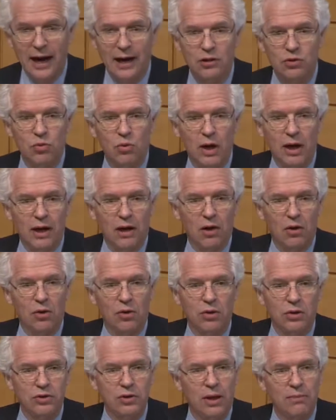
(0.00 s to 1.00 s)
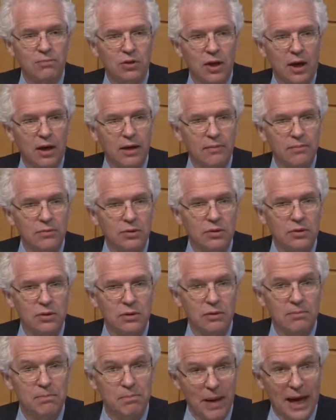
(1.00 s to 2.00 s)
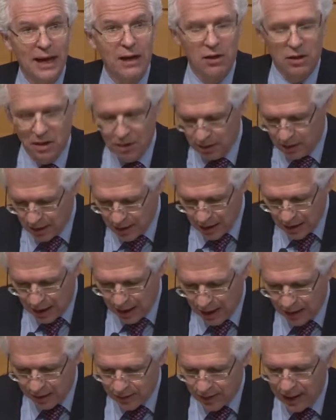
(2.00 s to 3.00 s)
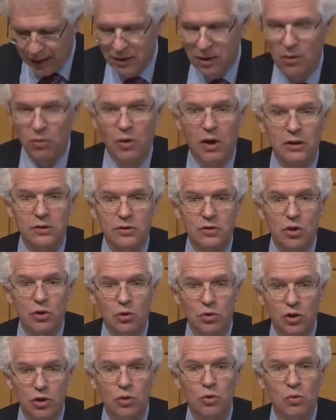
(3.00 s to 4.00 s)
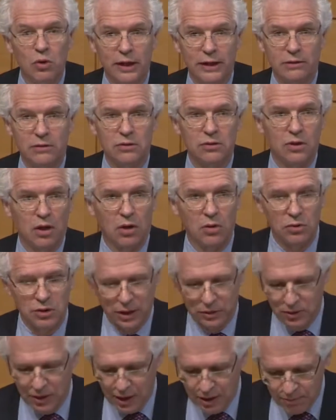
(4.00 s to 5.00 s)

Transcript: as well or sometimes better than the ones who do win. So just